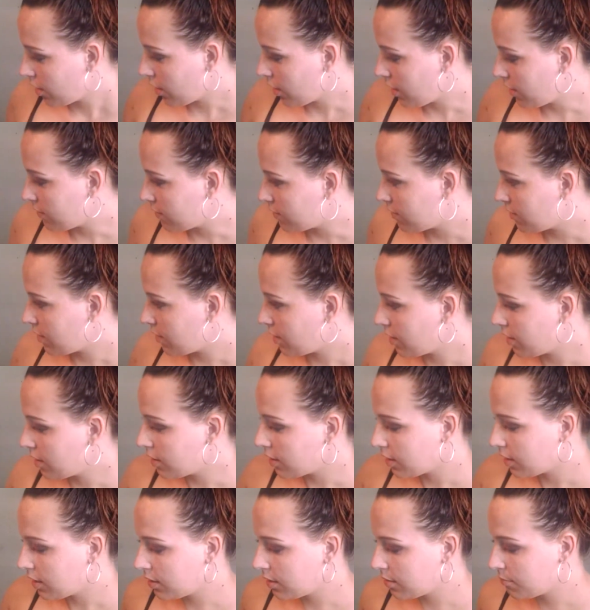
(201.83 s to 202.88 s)
And then
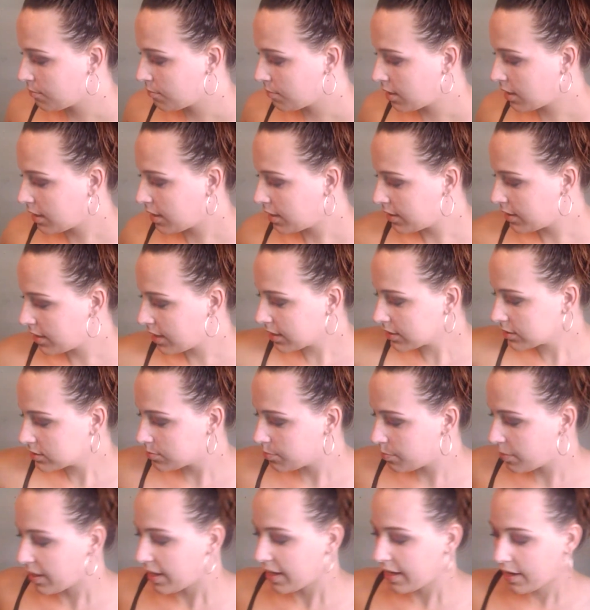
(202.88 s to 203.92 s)
in my next
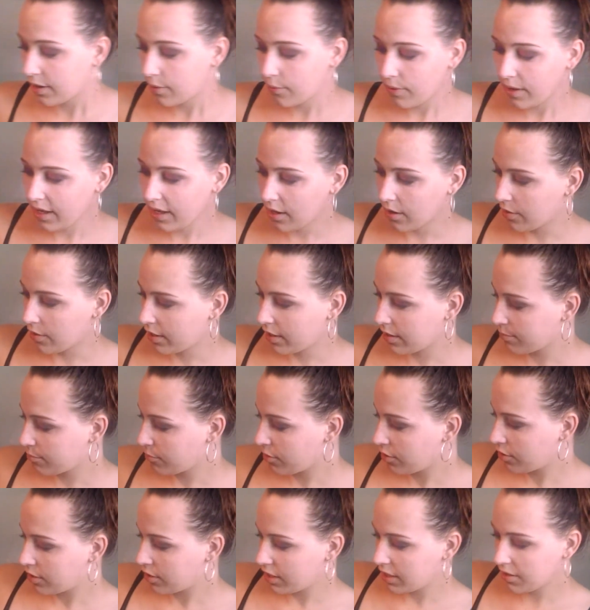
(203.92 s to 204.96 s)
bag, wow, I'm
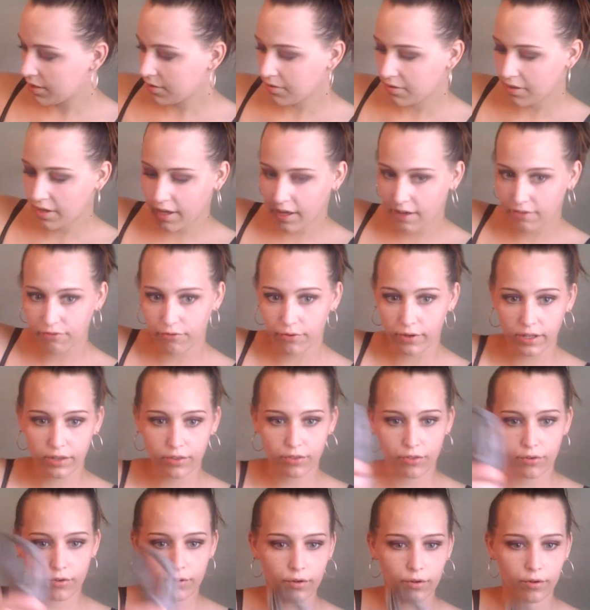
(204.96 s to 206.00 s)
already halfway
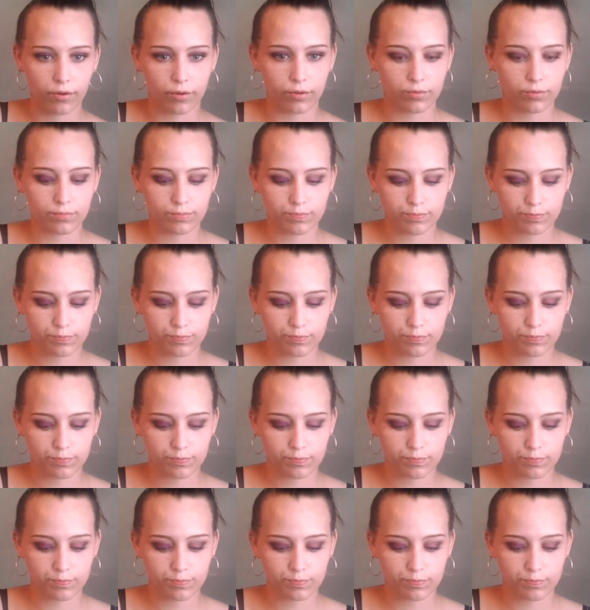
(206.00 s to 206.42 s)
through.